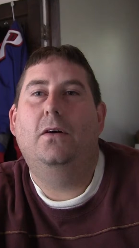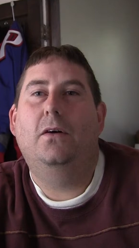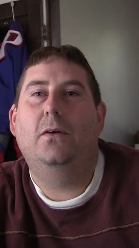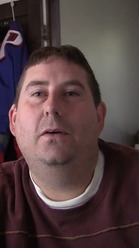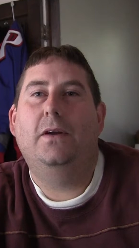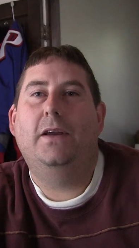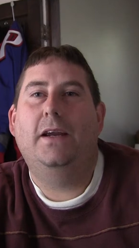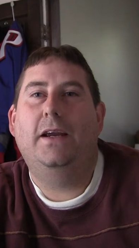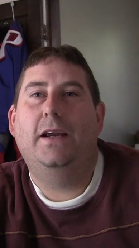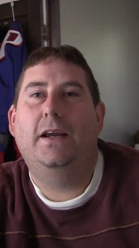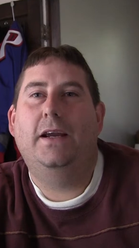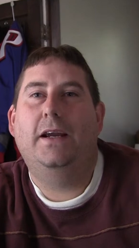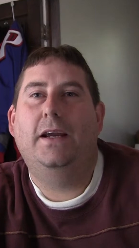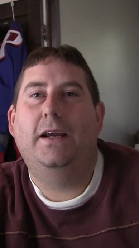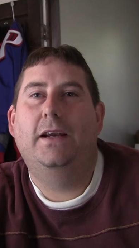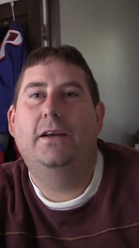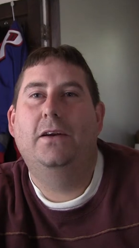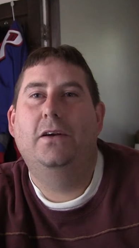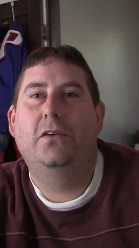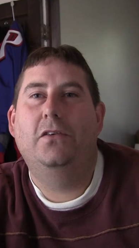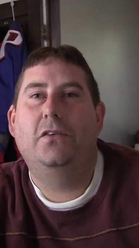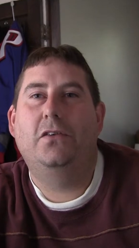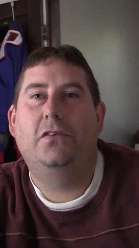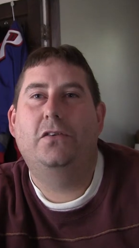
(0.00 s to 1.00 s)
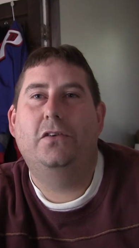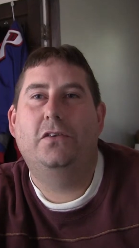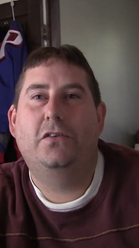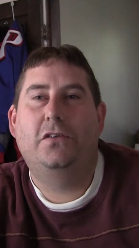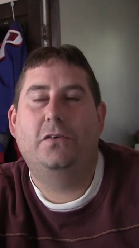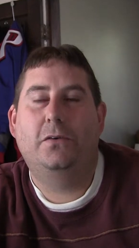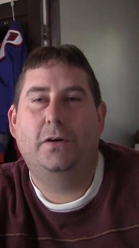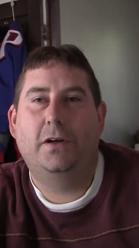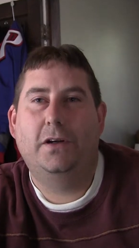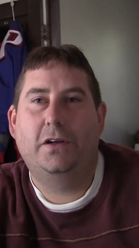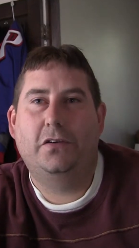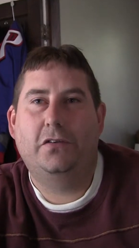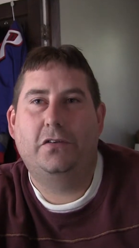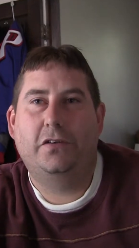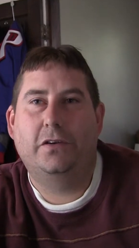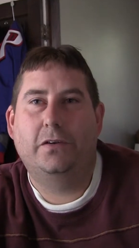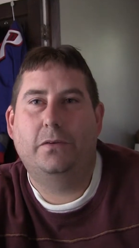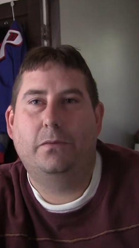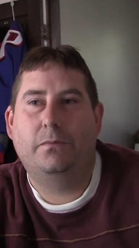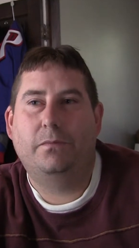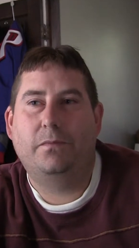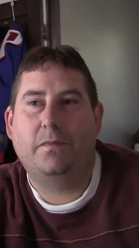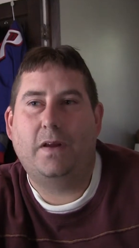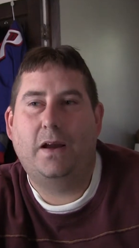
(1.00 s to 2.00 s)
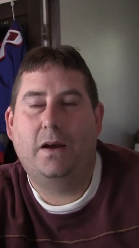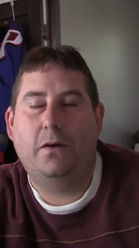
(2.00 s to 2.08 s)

Okay, here's the situation.